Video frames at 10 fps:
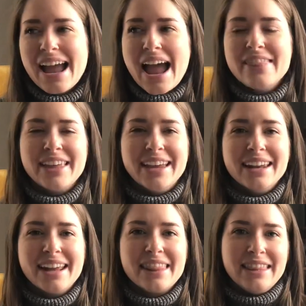And
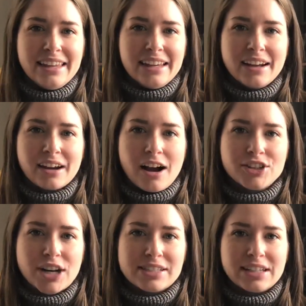then the
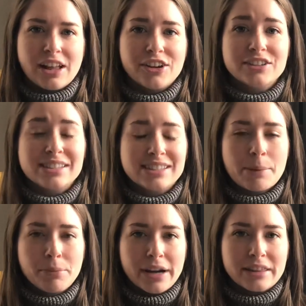contrasting color to
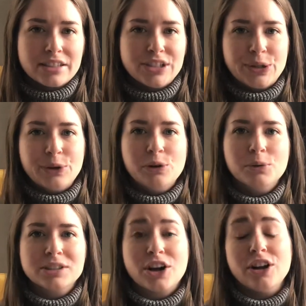separate the two
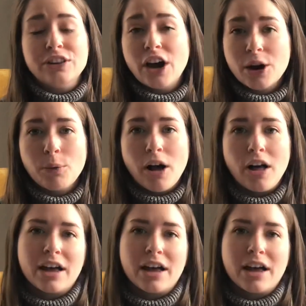was called Narwhal,